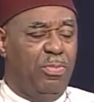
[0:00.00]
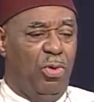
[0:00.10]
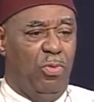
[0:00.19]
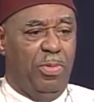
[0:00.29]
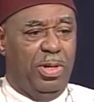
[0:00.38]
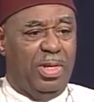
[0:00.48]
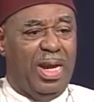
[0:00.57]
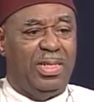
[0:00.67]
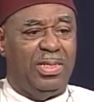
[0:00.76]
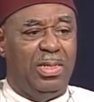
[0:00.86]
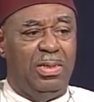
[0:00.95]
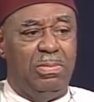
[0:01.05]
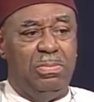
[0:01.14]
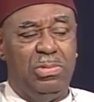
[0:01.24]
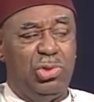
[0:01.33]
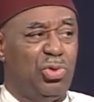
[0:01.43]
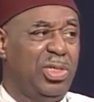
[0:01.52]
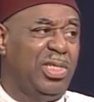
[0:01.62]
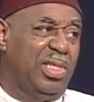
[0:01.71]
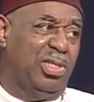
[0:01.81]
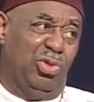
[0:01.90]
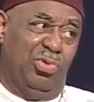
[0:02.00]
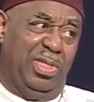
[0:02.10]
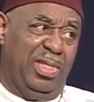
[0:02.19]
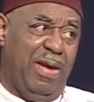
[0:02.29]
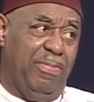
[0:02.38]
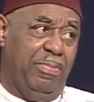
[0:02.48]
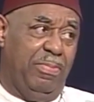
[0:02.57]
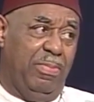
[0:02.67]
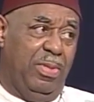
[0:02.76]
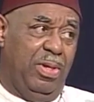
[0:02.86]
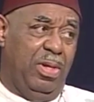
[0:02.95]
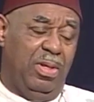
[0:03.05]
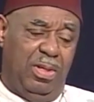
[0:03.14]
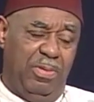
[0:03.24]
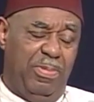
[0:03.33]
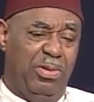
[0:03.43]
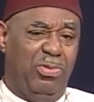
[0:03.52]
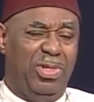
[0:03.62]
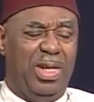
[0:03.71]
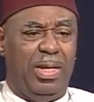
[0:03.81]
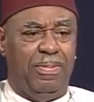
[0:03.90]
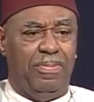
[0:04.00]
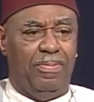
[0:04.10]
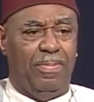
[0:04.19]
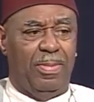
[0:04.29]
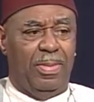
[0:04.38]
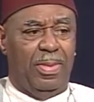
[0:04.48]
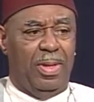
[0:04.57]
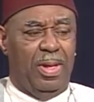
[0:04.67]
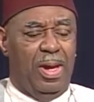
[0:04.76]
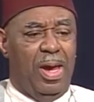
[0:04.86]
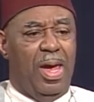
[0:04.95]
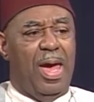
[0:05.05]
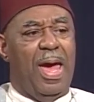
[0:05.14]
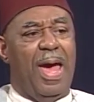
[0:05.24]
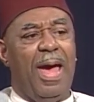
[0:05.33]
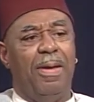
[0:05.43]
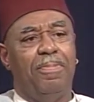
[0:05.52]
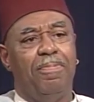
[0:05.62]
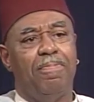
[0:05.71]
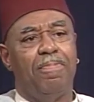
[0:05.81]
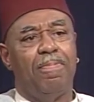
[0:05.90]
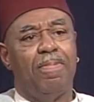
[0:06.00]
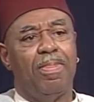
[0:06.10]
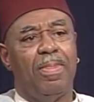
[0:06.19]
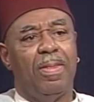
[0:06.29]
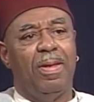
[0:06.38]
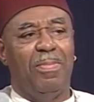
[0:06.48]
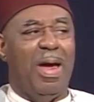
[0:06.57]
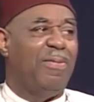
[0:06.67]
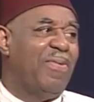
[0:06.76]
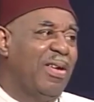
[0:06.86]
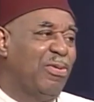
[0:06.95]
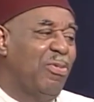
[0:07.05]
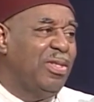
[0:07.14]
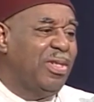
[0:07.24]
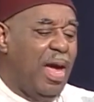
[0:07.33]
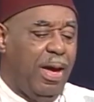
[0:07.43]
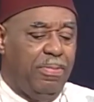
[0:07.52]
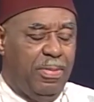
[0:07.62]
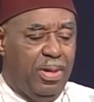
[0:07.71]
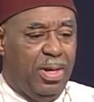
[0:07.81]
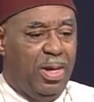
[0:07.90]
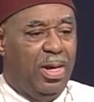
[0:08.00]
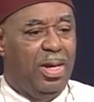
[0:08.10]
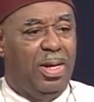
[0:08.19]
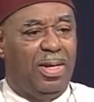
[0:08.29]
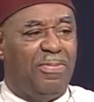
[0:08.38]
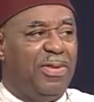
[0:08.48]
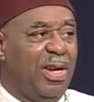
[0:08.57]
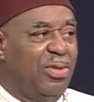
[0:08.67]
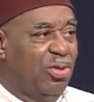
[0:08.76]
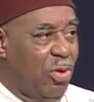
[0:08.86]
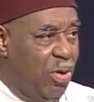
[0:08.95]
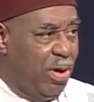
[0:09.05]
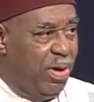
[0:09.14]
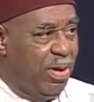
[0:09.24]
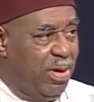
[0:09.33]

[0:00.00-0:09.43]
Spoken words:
the movement in 1926, 27. Mm-hmm. Could have been 28. And, matter of fact, at one time, he lived next door